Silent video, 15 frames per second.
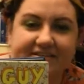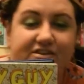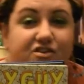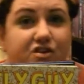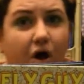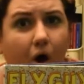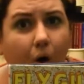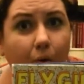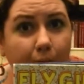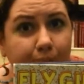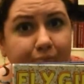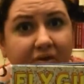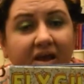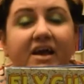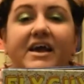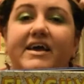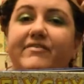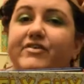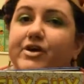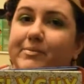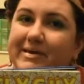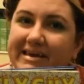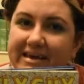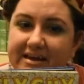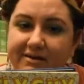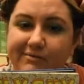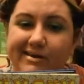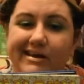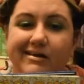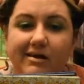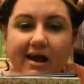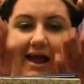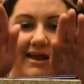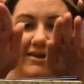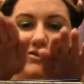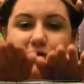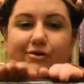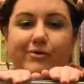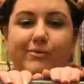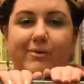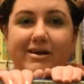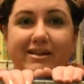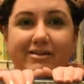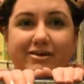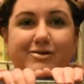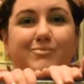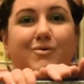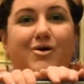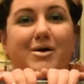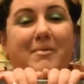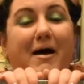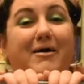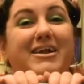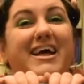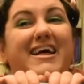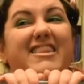So if you're a beginning reader and you want to learn more about